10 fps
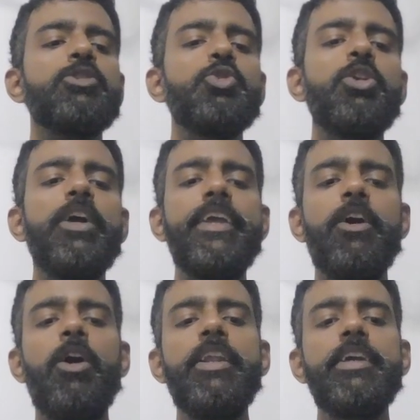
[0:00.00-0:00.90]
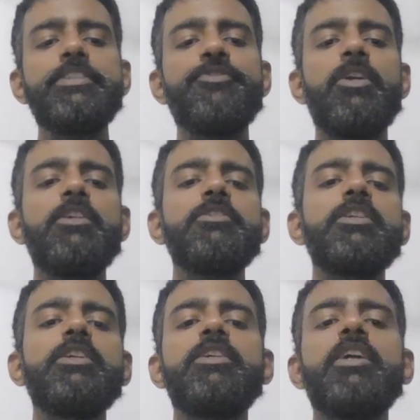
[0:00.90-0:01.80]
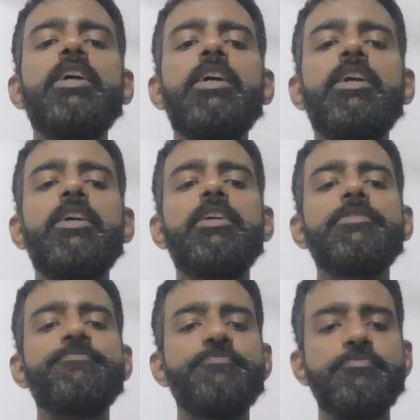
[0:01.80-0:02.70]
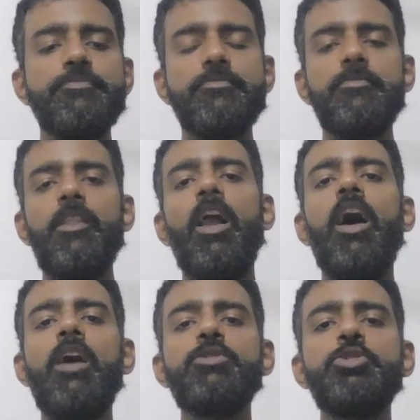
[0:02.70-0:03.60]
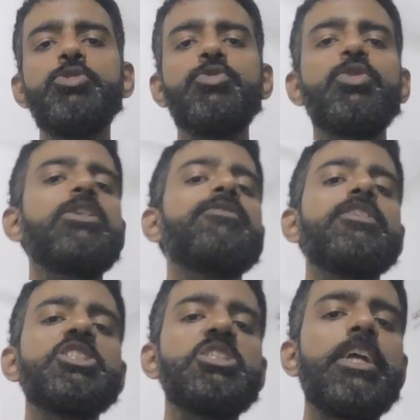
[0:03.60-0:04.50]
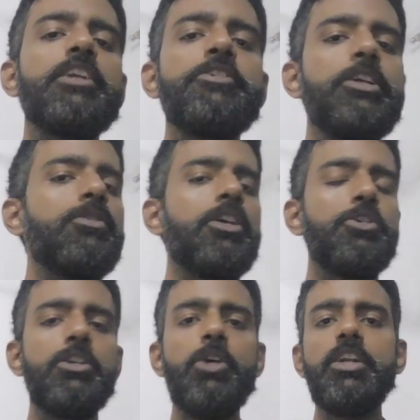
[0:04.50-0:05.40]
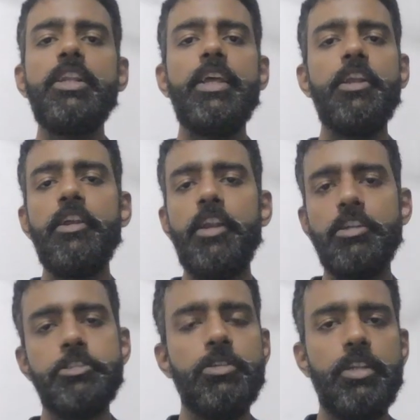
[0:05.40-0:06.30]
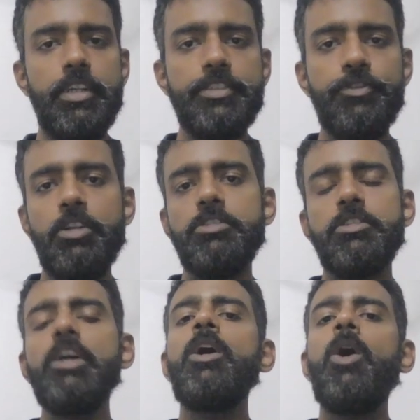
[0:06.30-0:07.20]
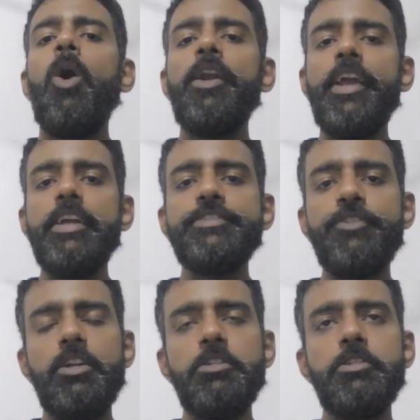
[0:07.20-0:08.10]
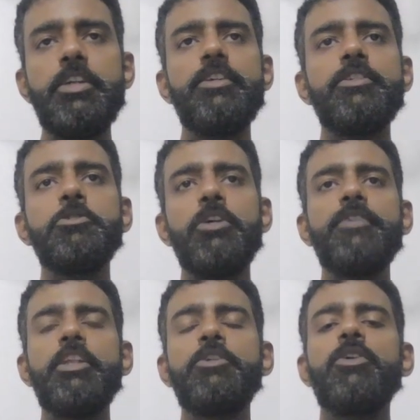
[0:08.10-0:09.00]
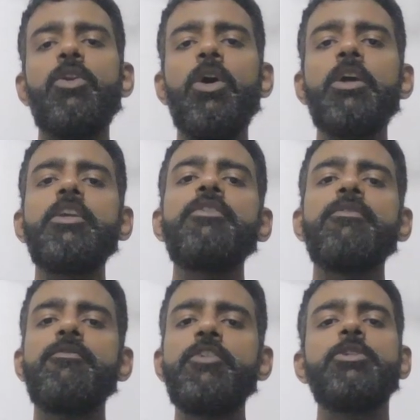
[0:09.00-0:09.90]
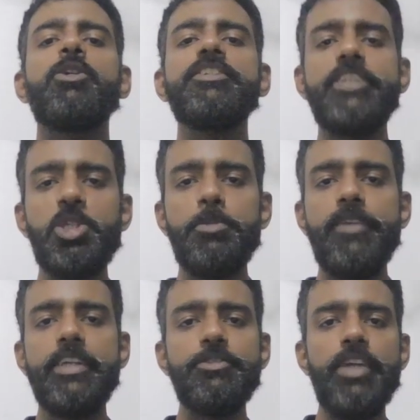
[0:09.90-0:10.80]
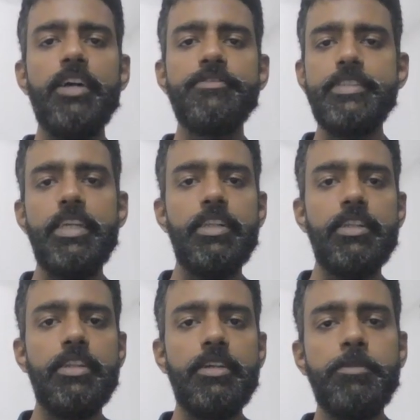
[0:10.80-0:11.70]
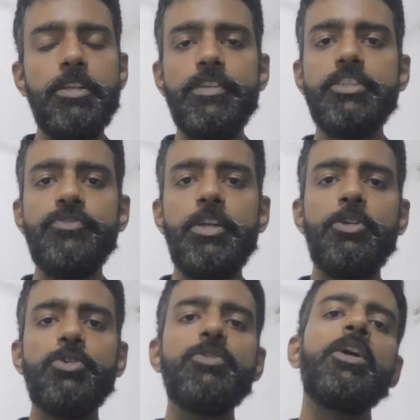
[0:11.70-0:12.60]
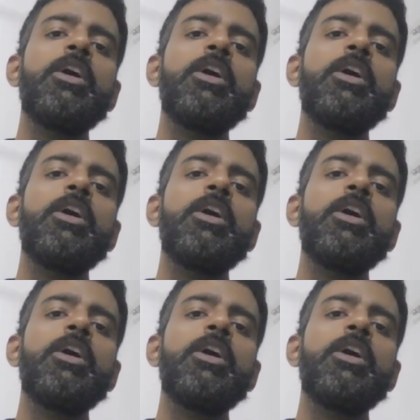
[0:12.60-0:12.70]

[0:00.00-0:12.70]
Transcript: So on AS400, how do you know in which directory you are? You are not in any directory on AS400. On AS400, when you are logged in with your session, as we have seen in the previous video,